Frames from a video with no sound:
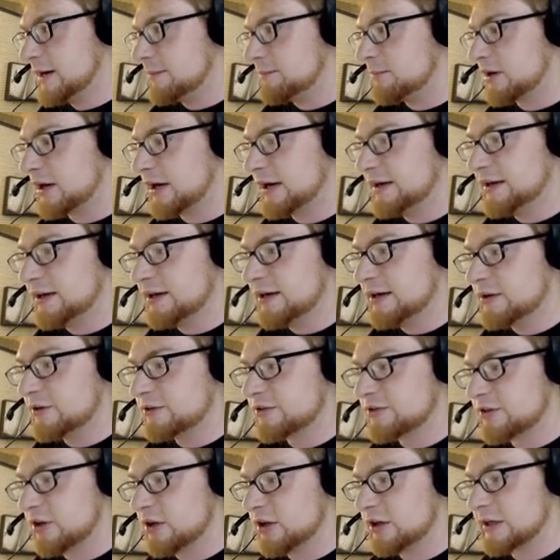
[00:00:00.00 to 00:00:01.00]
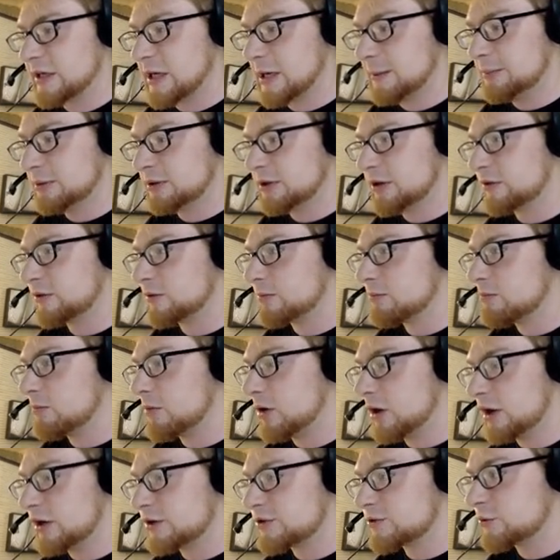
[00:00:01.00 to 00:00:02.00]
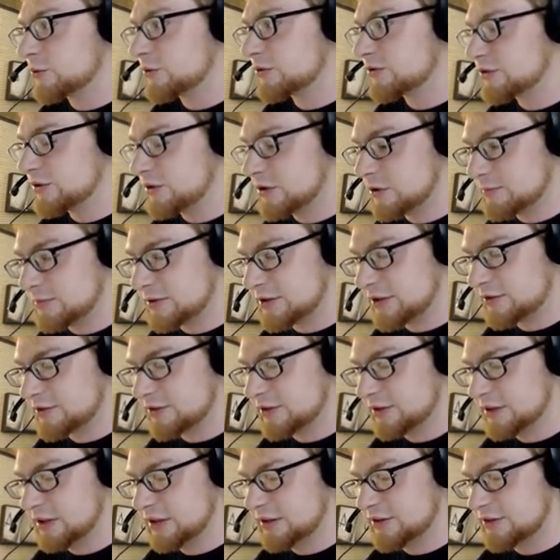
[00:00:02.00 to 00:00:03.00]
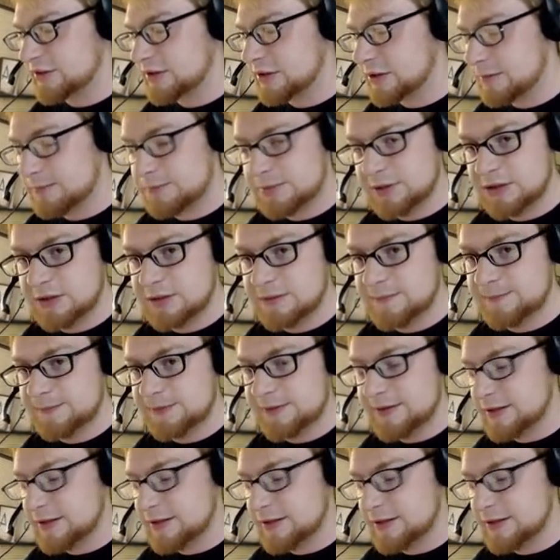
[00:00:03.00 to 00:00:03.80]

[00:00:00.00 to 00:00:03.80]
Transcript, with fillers: but I needed to install a couple other modules here because it needs Gimpy.